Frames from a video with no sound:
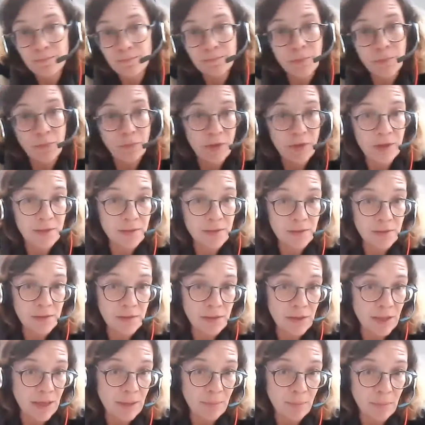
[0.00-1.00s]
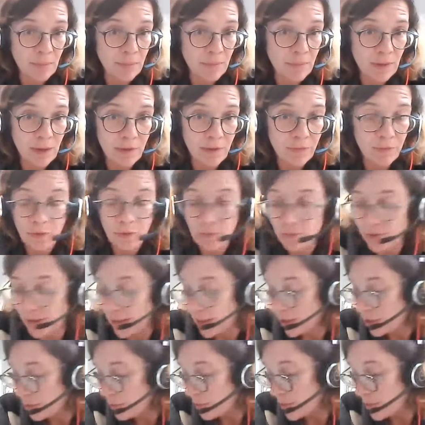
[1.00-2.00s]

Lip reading: the first time after the age of